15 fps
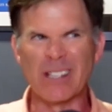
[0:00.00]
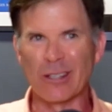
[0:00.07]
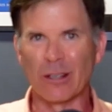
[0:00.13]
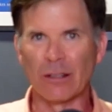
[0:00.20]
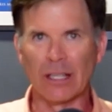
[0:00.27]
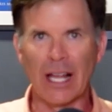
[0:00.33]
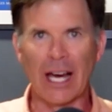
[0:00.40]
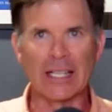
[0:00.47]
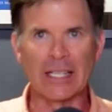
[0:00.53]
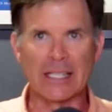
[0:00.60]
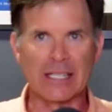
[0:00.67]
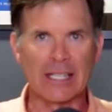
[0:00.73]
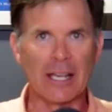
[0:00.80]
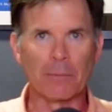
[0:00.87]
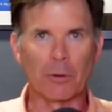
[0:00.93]
on a lot of the
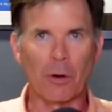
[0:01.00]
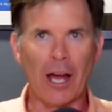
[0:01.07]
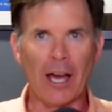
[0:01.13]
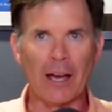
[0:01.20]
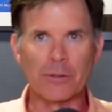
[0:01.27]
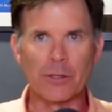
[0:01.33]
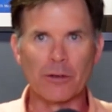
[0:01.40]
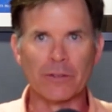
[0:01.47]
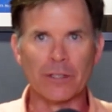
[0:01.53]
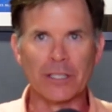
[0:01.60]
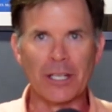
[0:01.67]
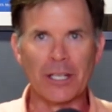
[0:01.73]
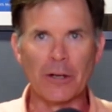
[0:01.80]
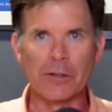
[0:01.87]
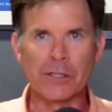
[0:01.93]
same crimes over the
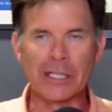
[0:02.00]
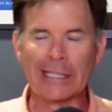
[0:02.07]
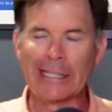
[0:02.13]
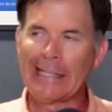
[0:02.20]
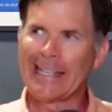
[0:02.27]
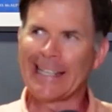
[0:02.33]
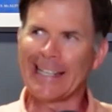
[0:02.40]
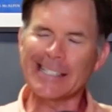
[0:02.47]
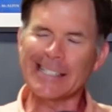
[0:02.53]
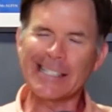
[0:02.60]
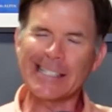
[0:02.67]
years. And that's